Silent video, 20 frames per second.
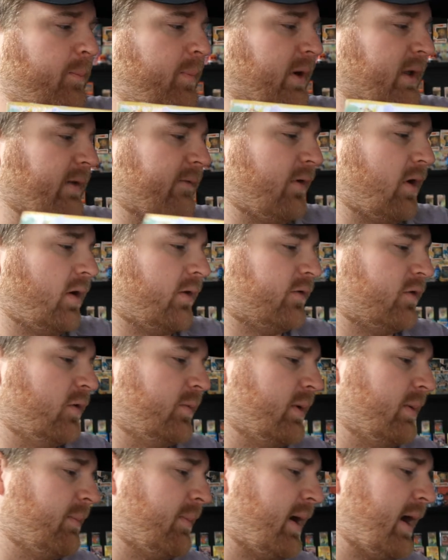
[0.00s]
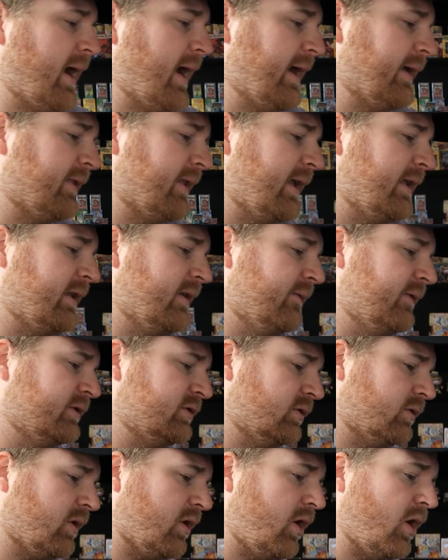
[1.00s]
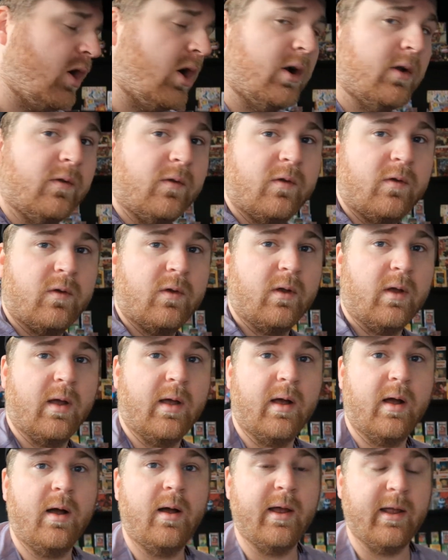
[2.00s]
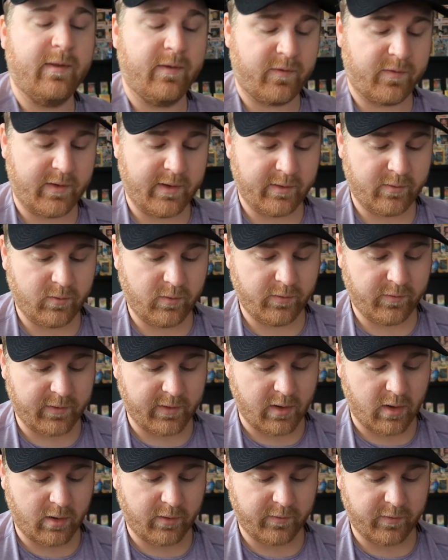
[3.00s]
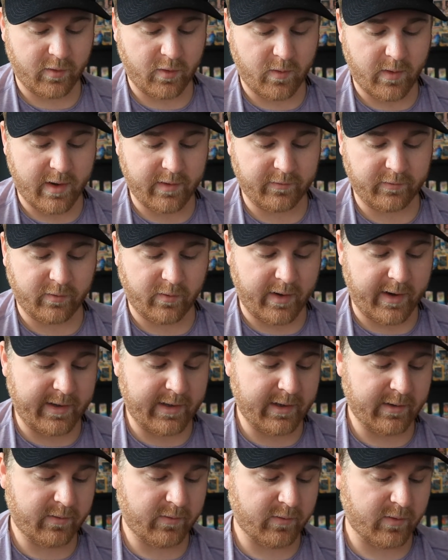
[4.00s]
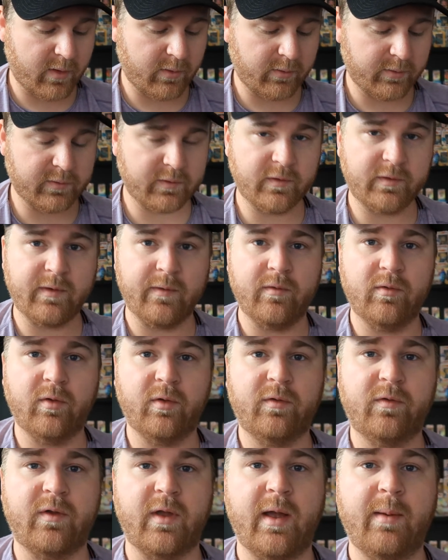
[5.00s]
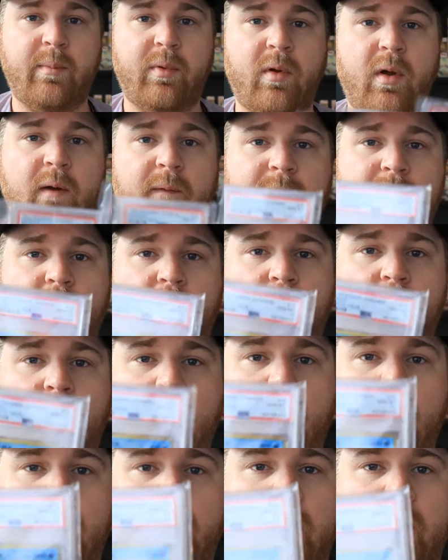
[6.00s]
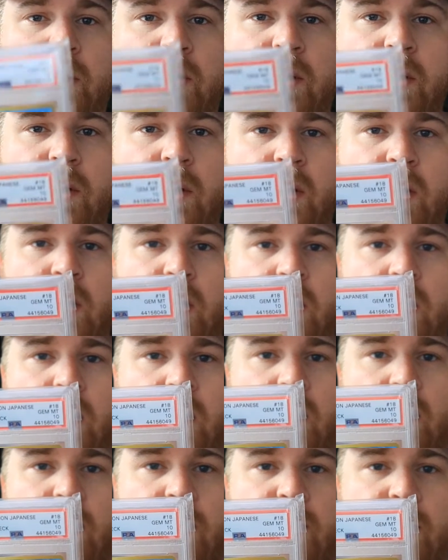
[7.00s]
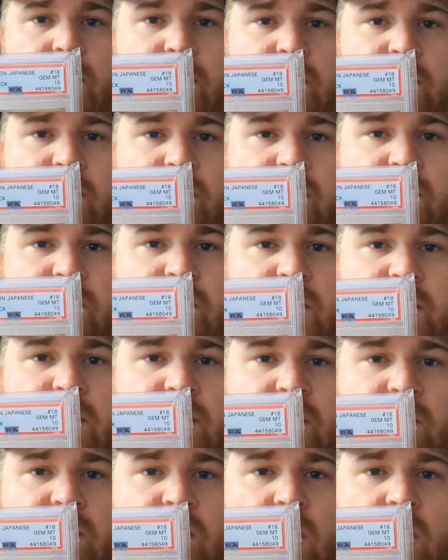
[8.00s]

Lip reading: But I've also been buying individual cards in singles and also as graded. So I'll just give you a little sample of the artwork. You can see the